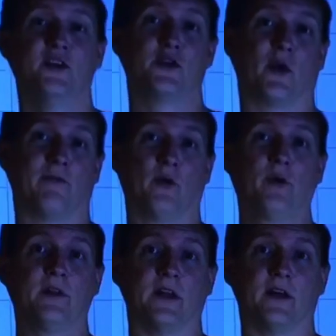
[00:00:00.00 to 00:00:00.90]
So our
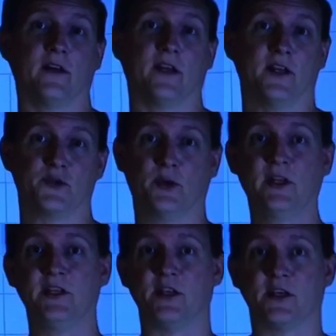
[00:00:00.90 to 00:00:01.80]
formula is
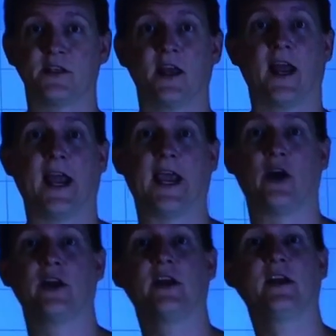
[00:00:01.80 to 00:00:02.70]
really just
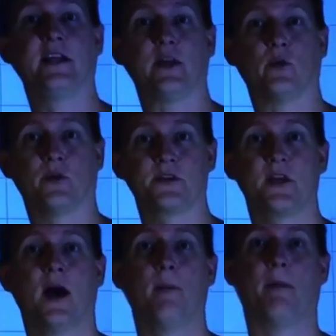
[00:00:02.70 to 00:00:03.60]
area
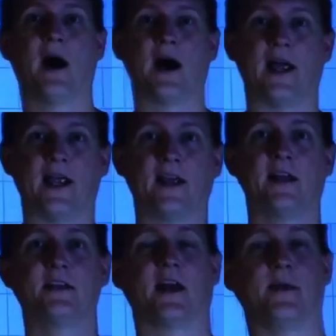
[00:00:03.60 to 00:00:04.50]
equals pi
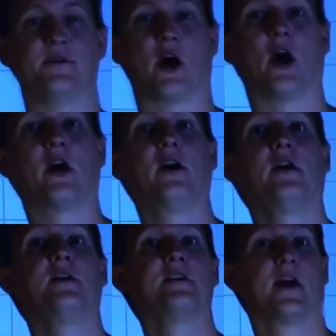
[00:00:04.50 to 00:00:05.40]
times
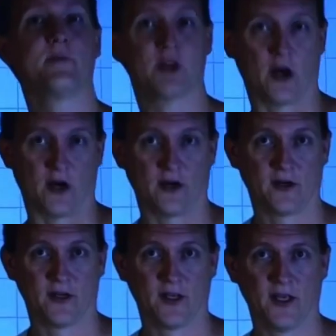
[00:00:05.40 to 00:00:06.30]
R times R.
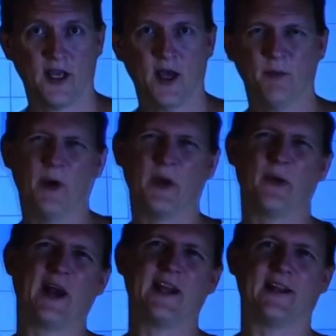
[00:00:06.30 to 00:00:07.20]
But we
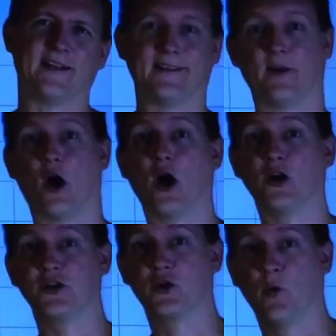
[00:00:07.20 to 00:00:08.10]
write it in the
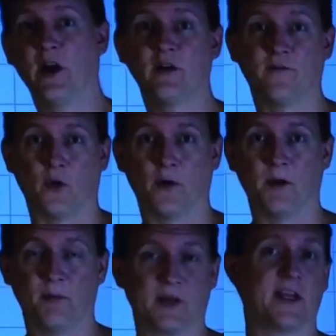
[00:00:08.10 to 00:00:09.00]
R squared
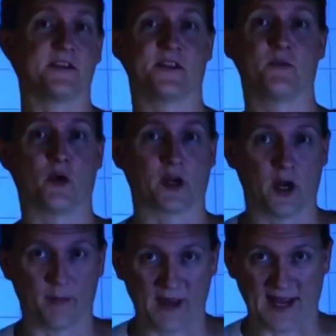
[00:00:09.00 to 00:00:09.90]
form because it's more
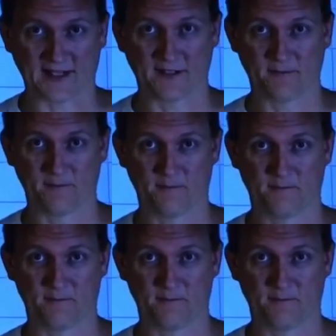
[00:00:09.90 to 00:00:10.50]
compact.